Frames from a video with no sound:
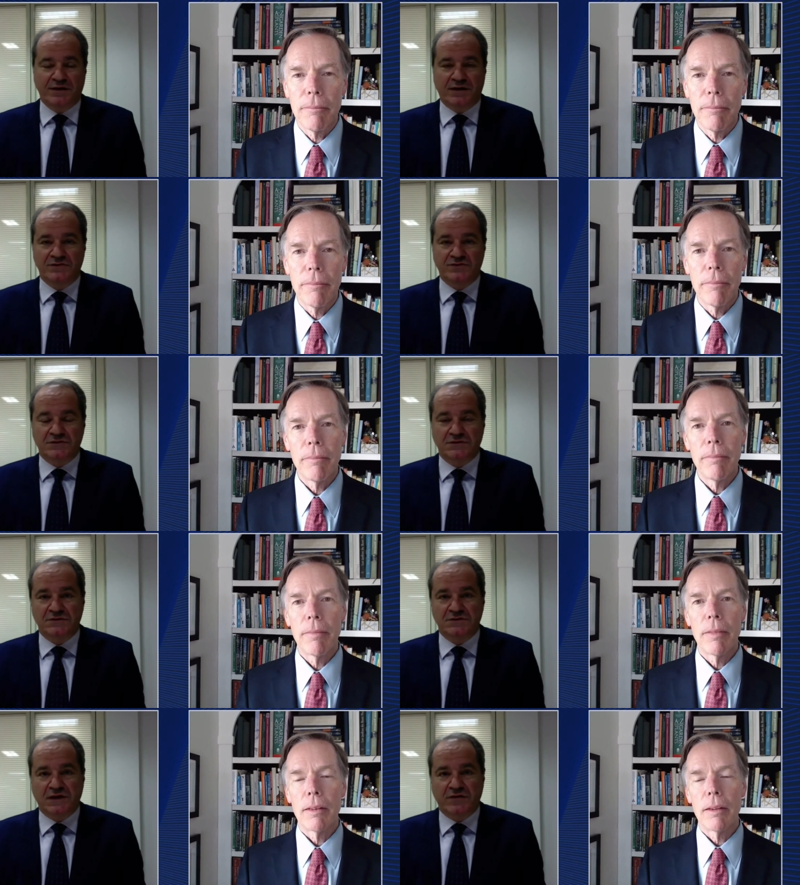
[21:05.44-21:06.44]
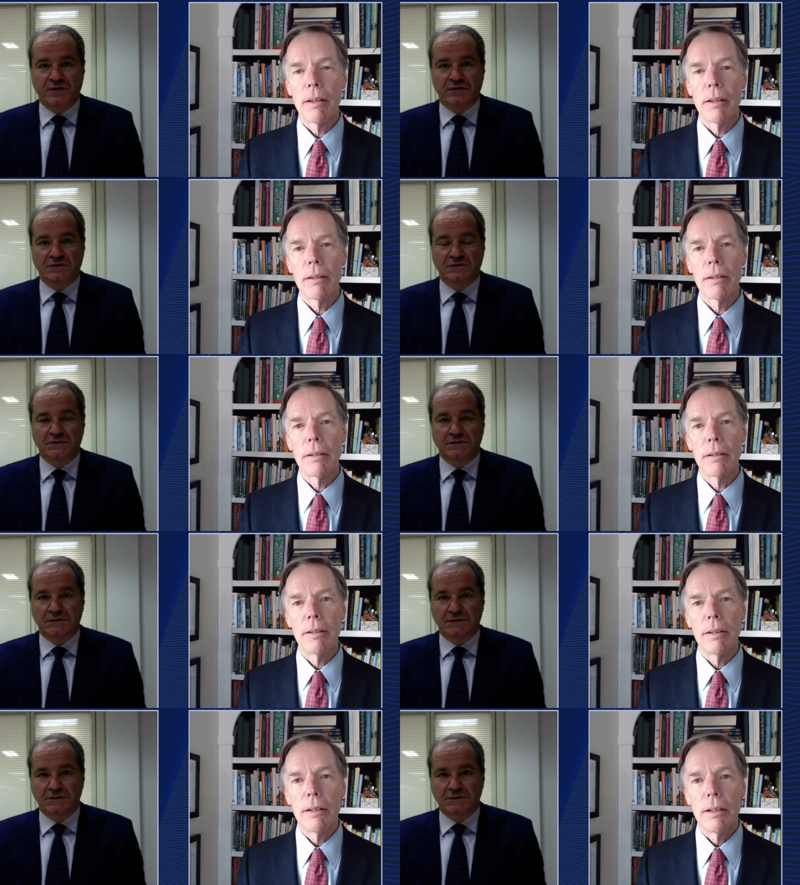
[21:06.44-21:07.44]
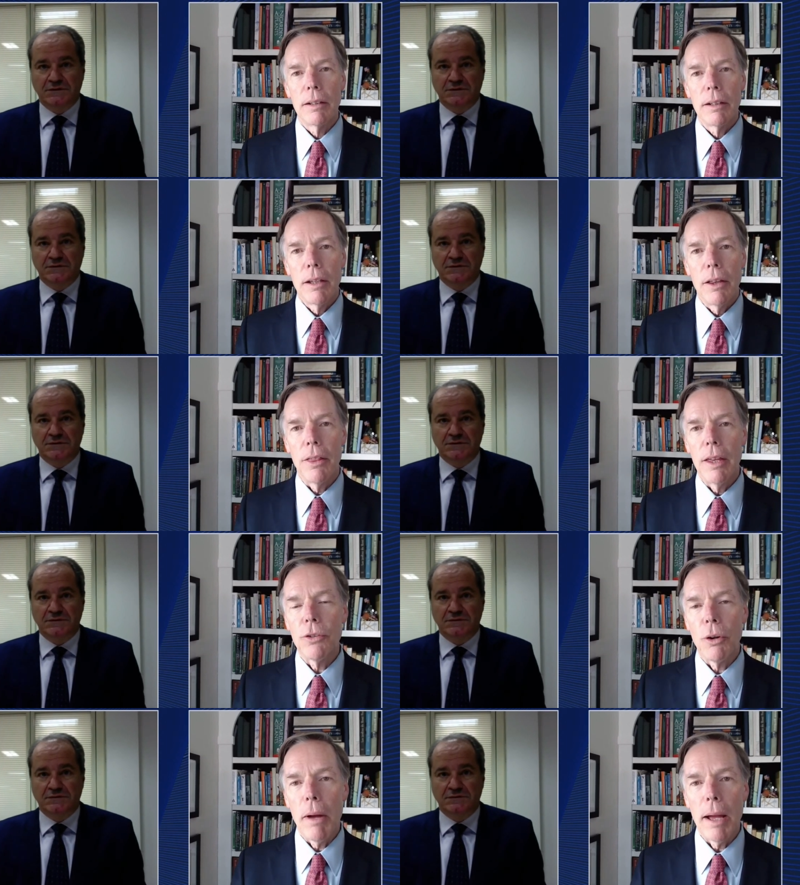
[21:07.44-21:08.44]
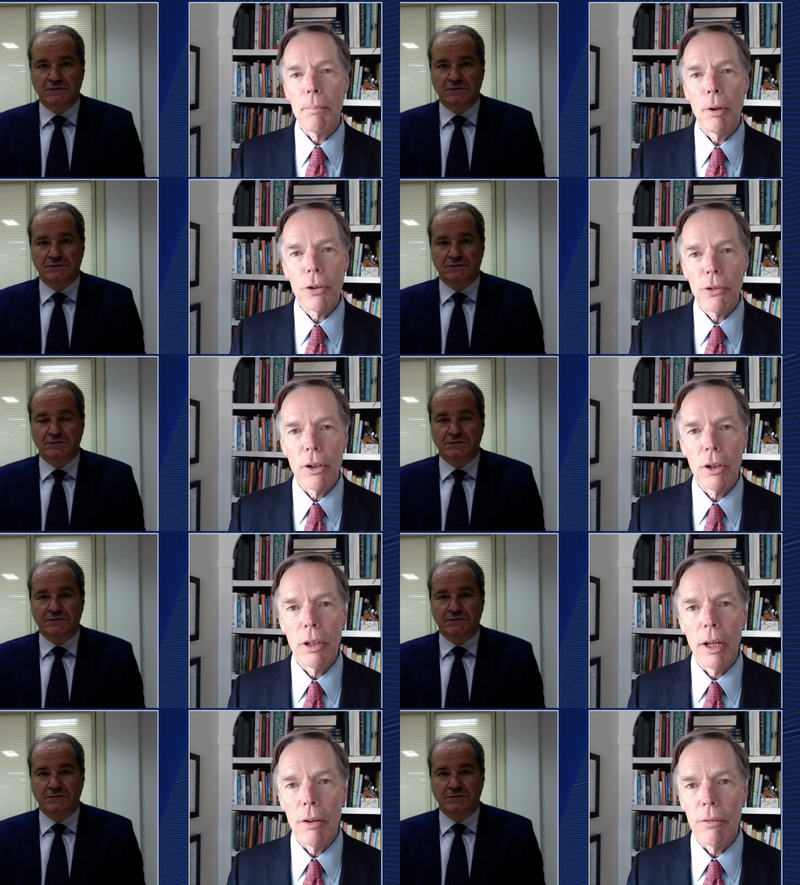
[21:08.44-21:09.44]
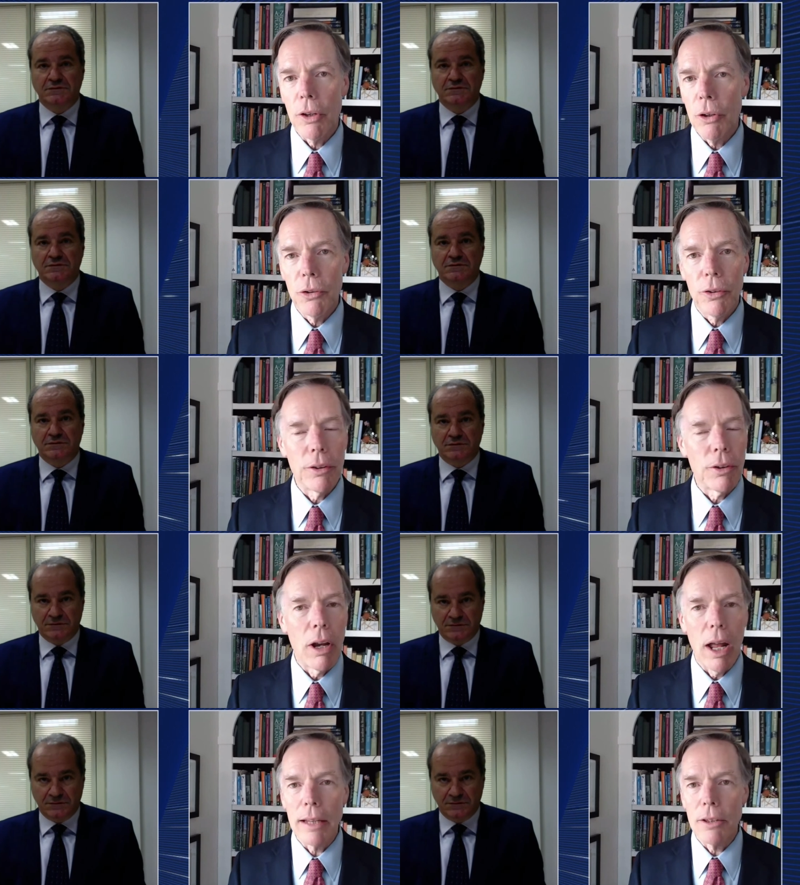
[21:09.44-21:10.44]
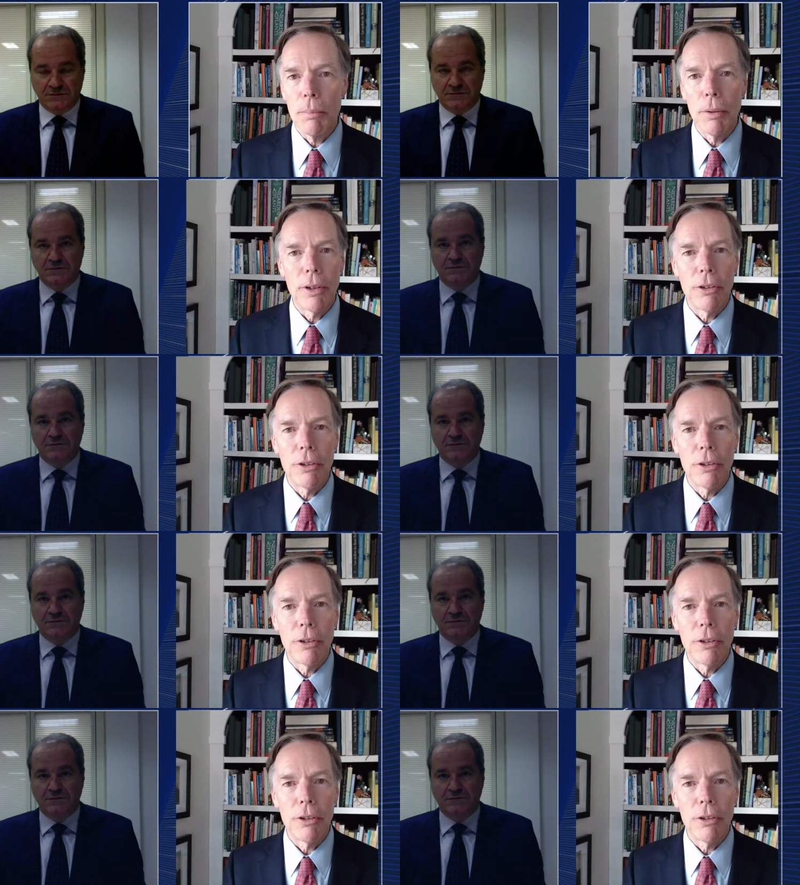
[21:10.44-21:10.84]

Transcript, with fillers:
Speaker 1: and other countries in its area?
Speaker 2: These are my personal views. These are not the